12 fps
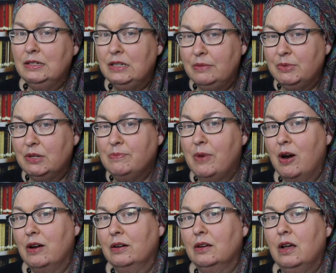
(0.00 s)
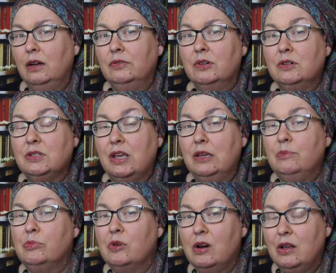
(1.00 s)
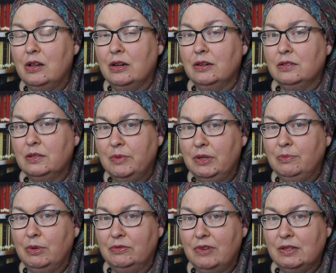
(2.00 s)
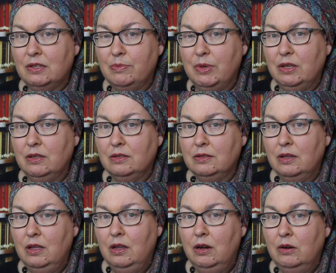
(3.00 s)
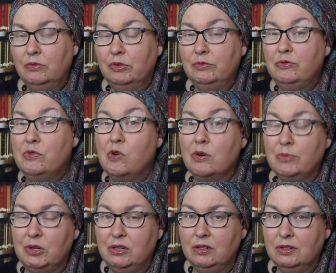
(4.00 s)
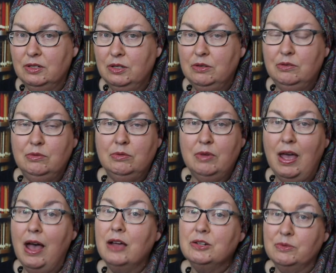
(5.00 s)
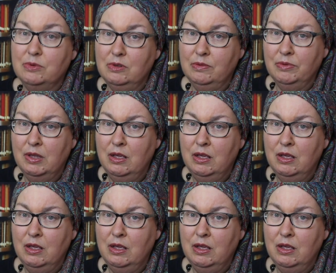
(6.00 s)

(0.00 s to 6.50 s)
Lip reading: Tipton-Martin covers a broad sweep of recipes, from formal to casual,